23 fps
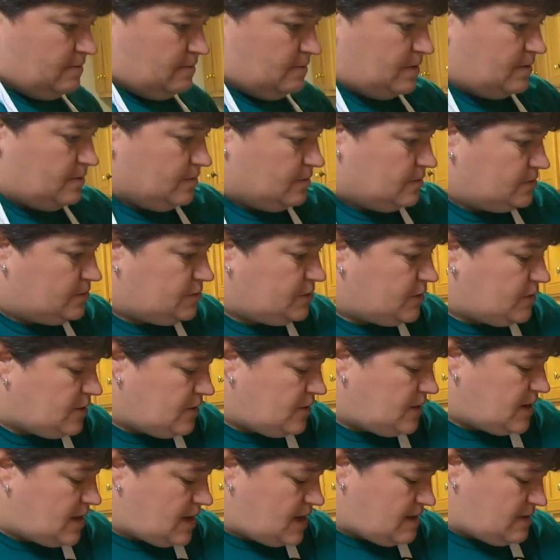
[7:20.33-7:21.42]
We will
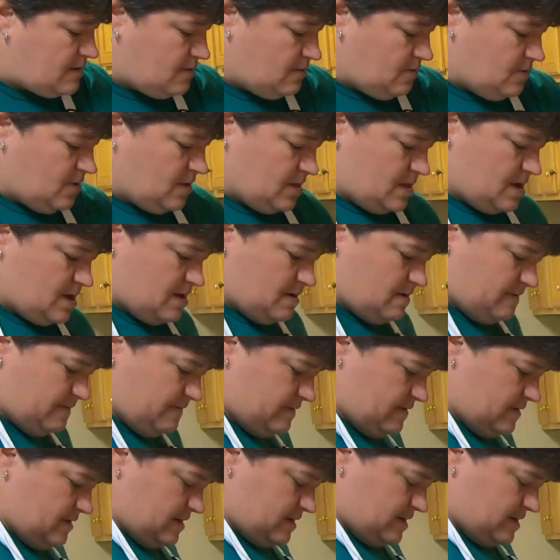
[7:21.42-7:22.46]
turn that oil off.